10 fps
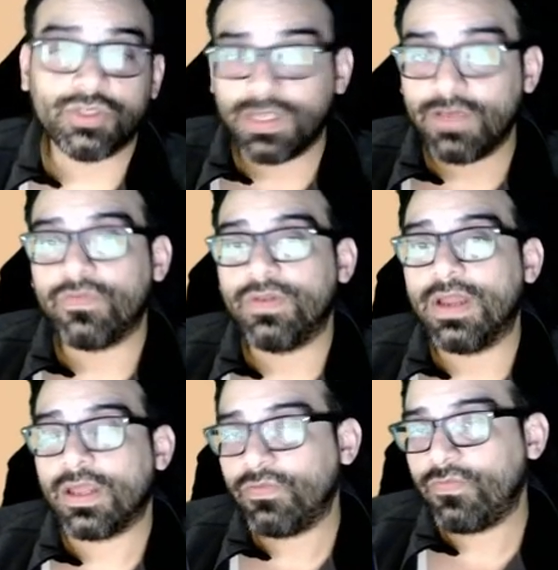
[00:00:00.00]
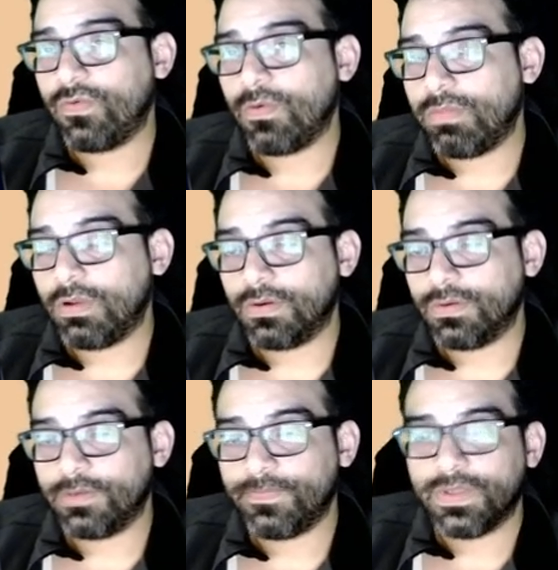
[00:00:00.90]
not a
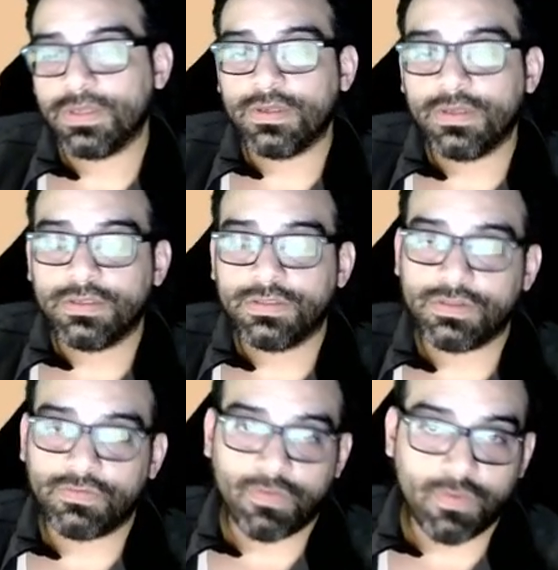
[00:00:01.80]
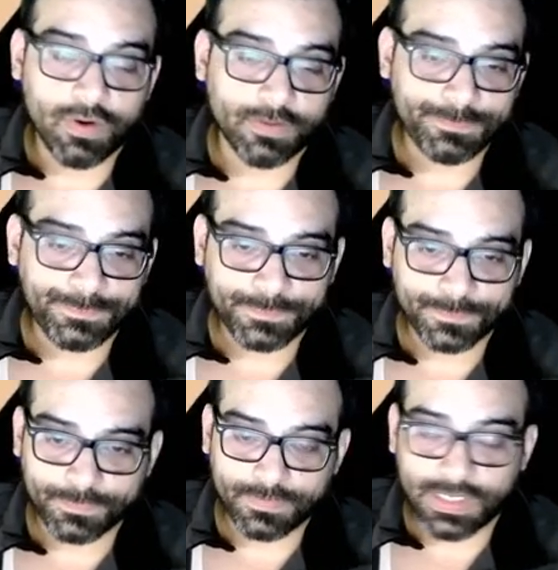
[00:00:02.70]
full-blown civil war.
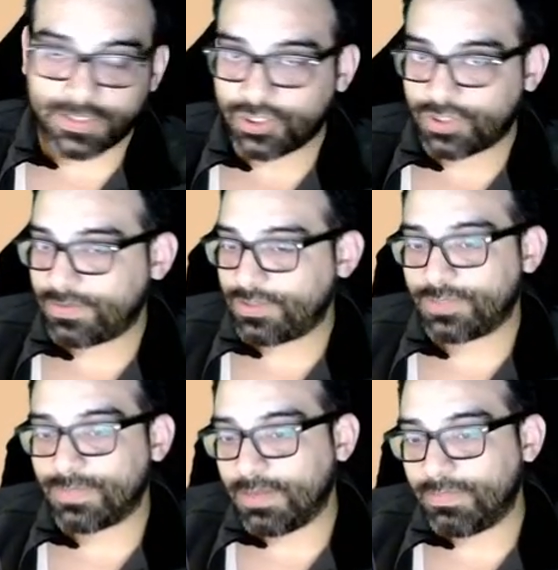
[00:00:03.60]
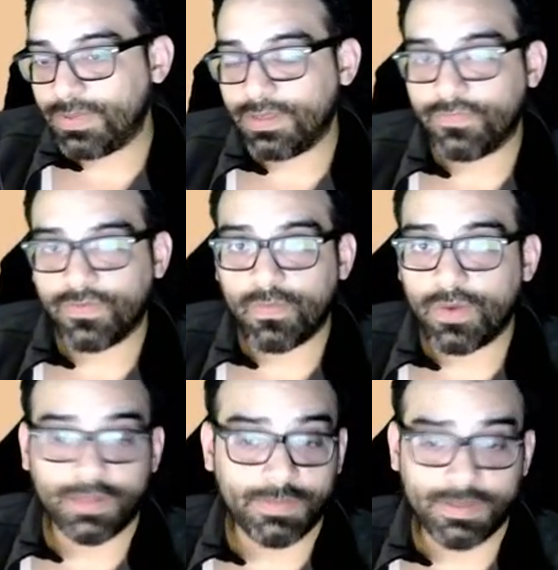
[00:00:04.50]
And that's just my opinion. From what
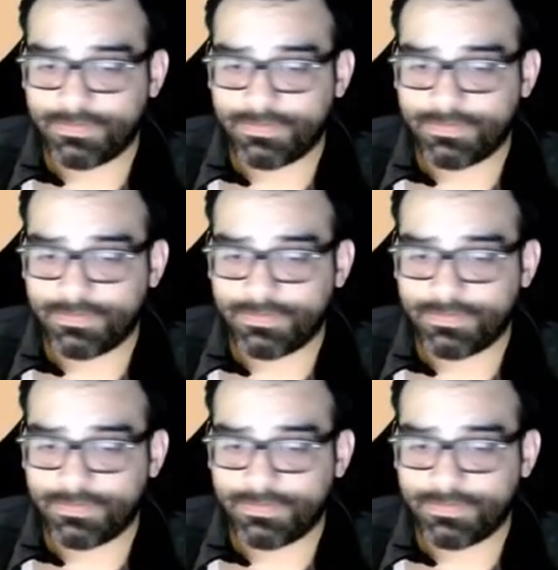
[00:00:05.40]
I mean,